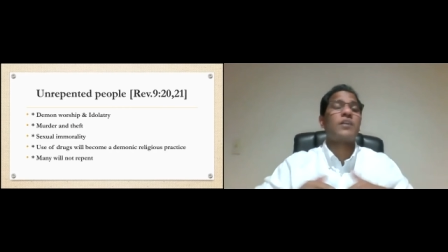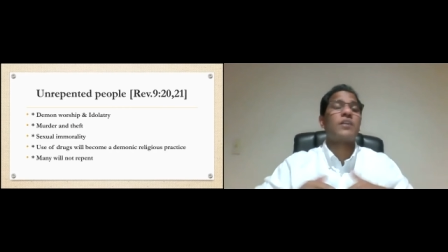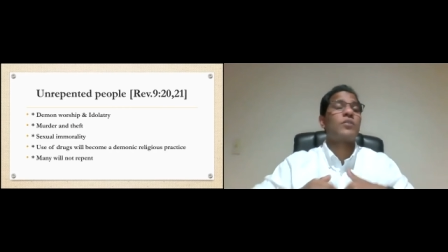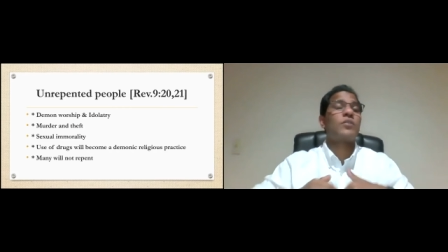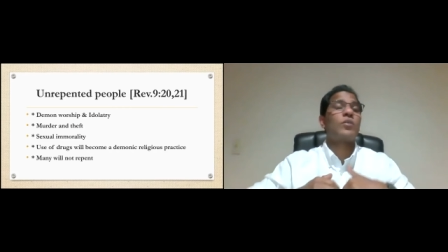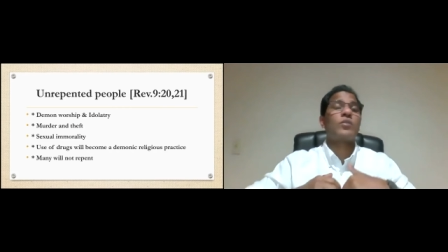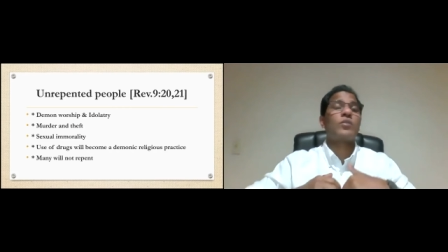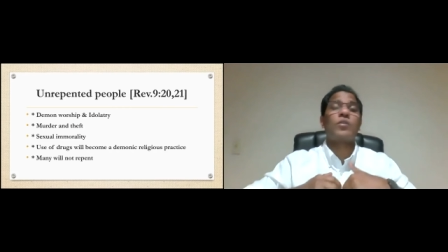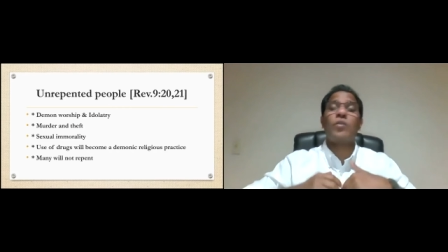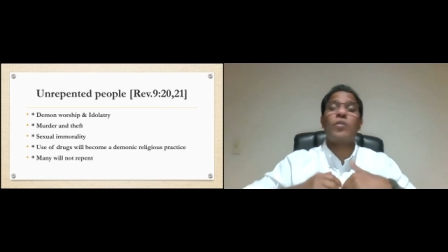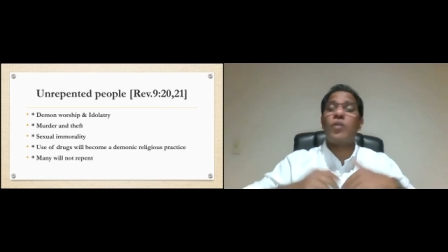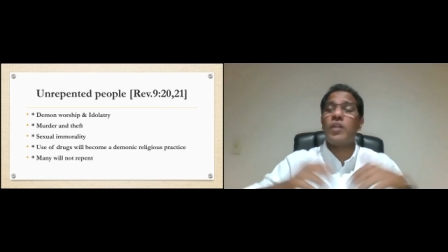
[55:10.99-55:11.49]

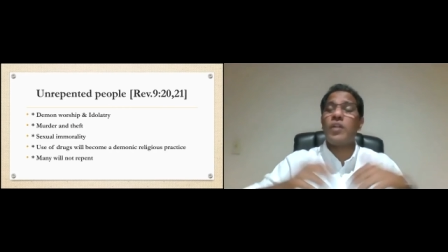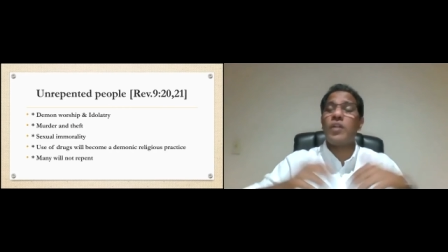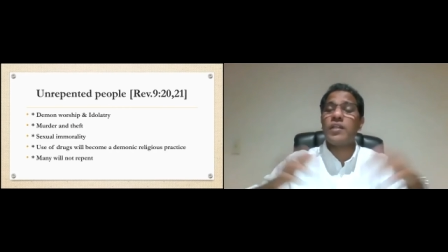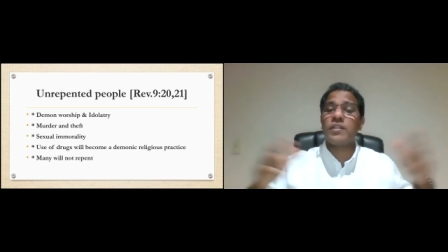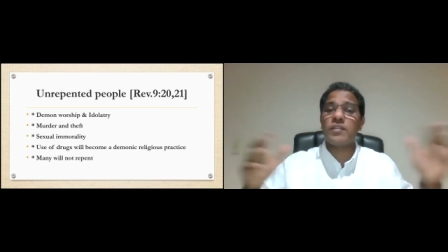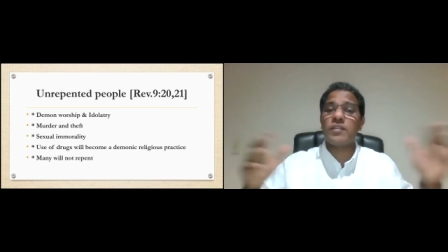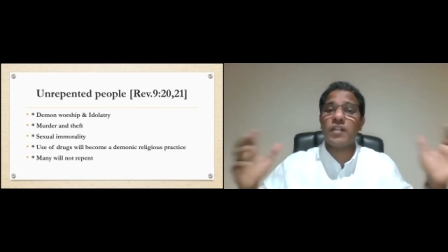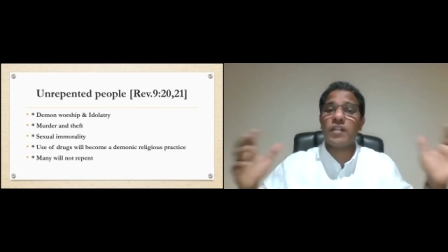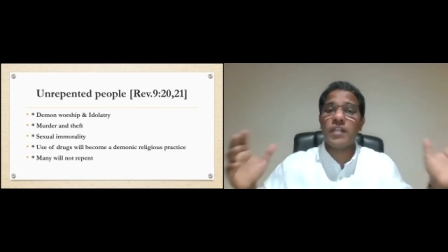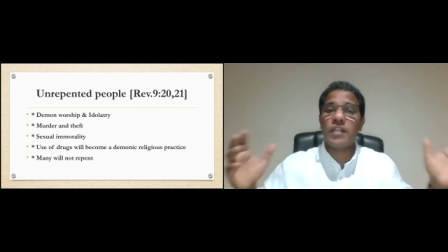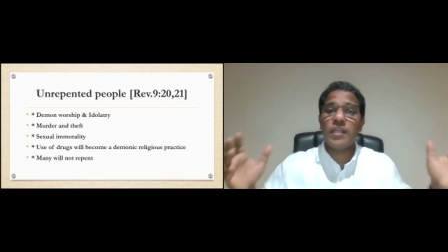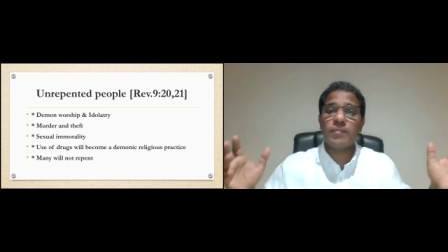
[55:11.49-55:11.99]
not calling
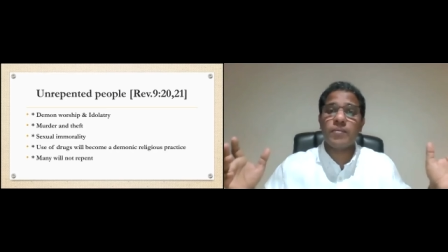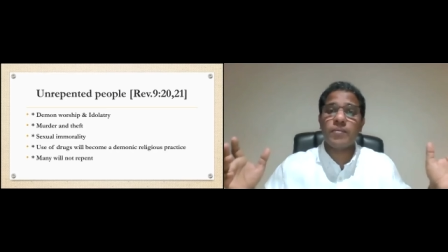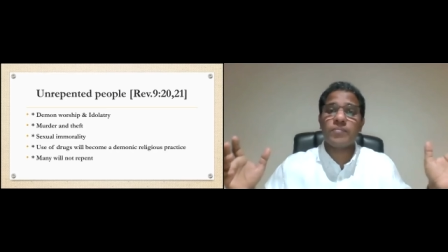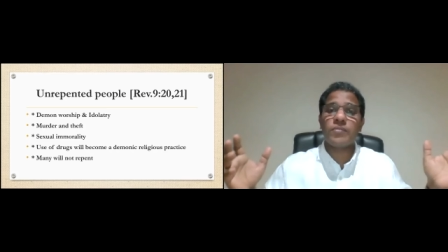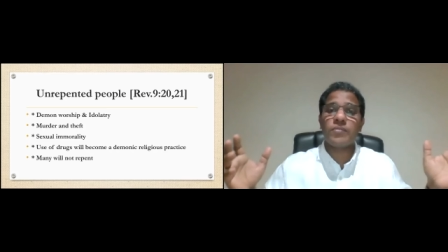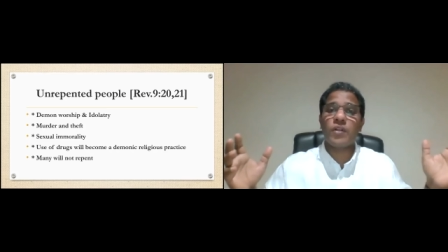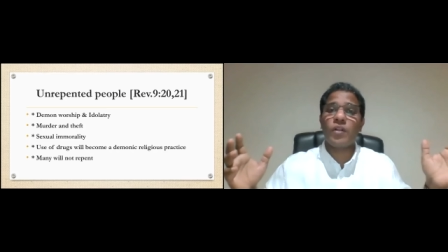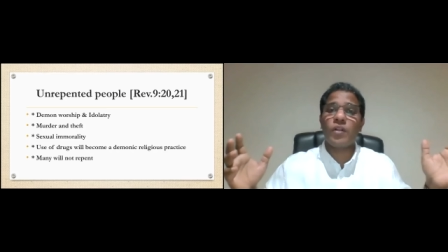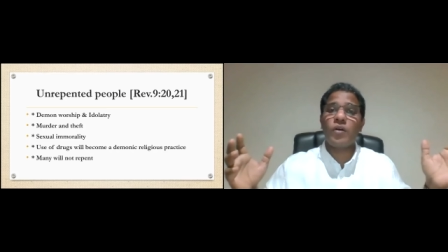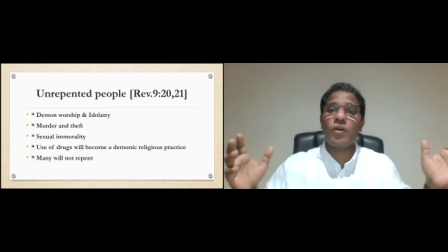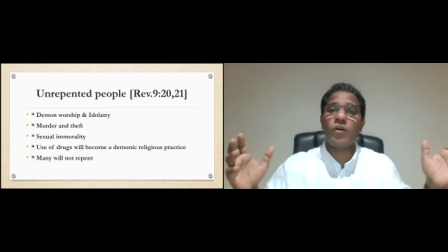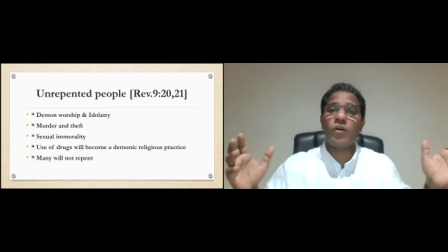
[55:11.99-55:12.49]
the name of the
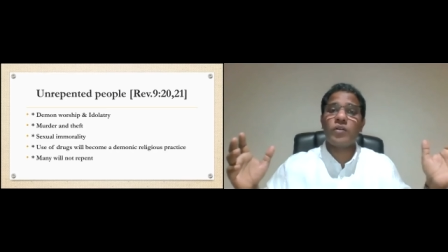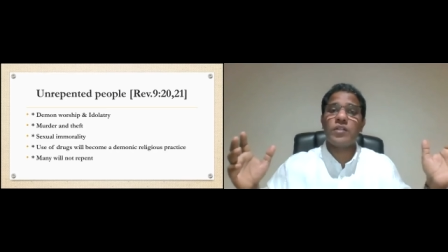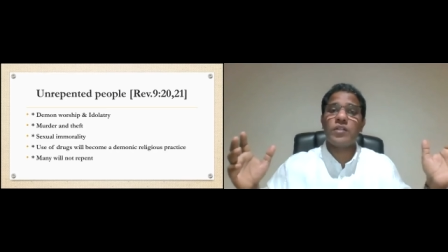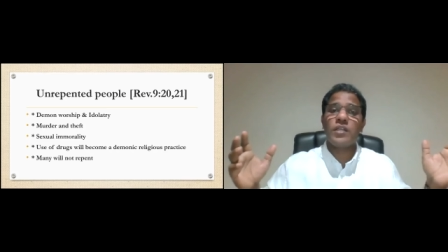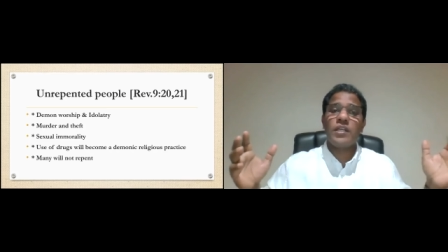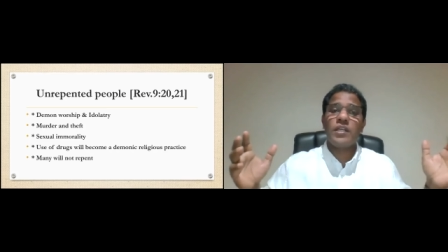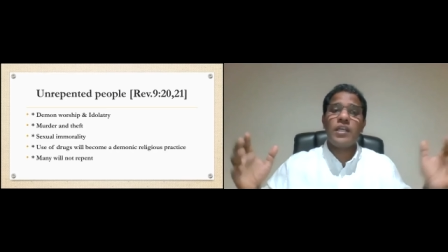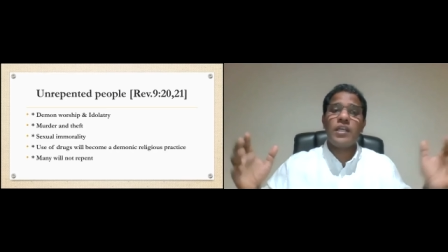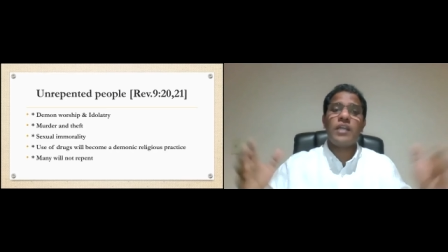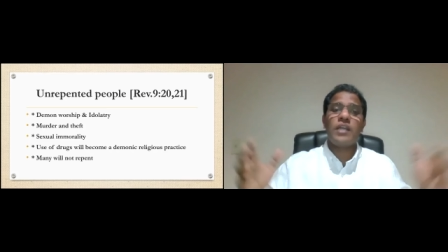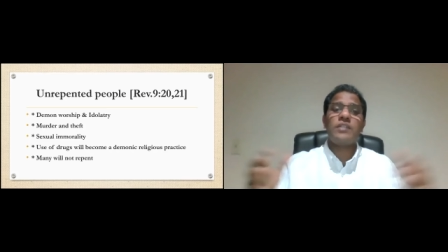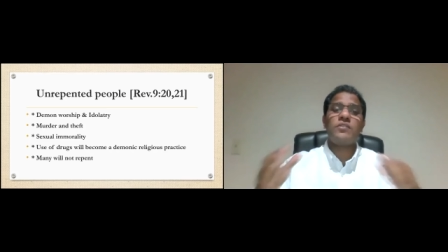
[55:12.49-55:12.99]
lord
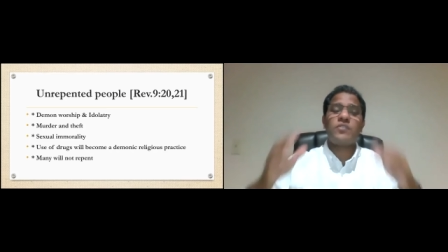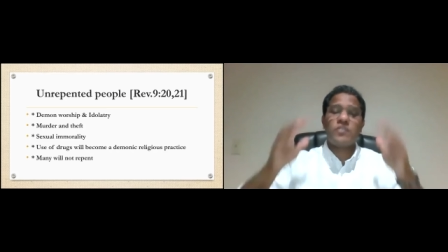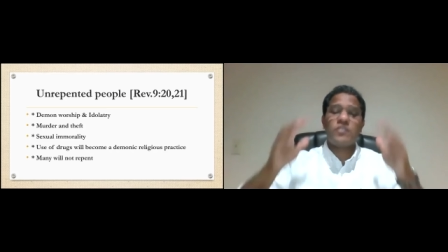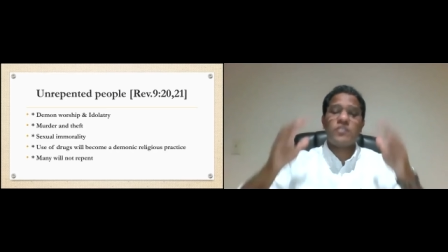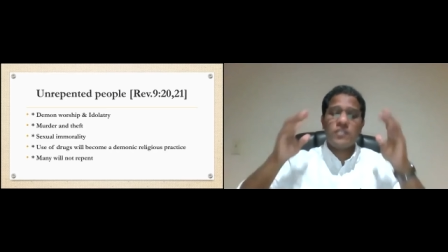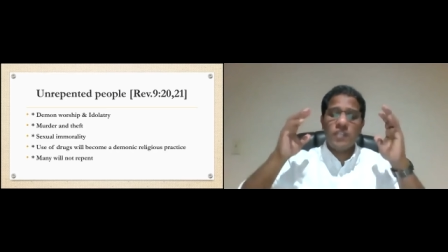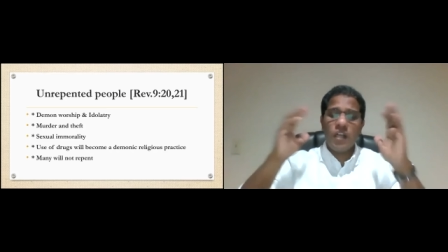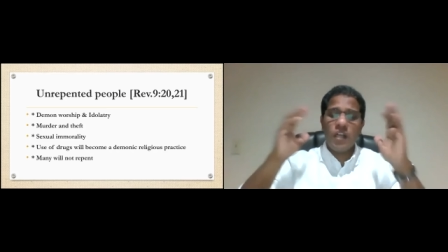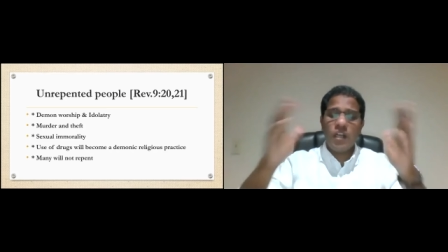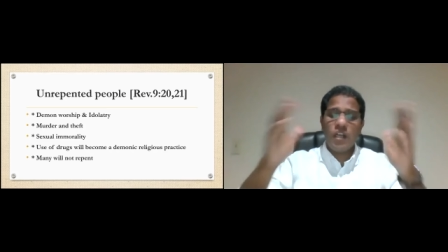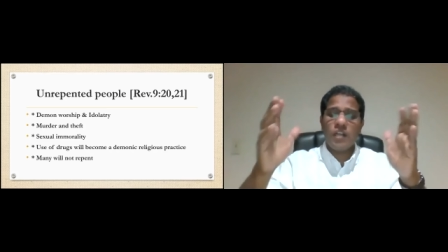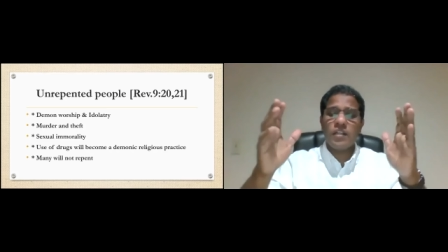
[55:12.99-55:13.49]
and
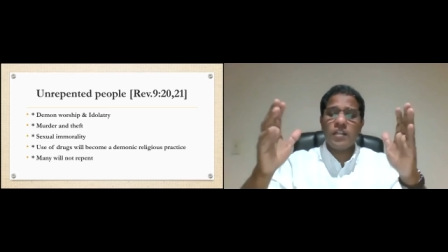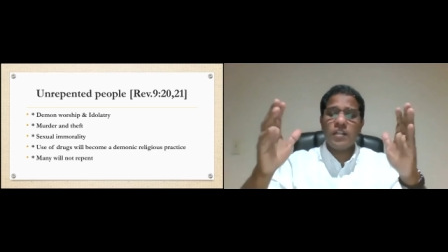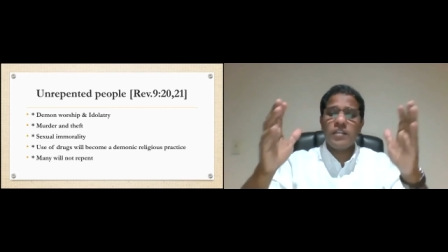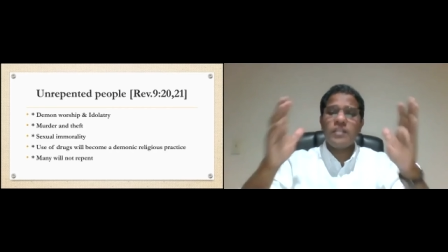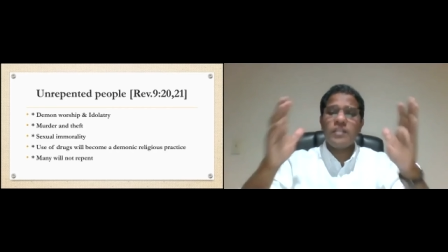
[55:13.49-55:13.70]
still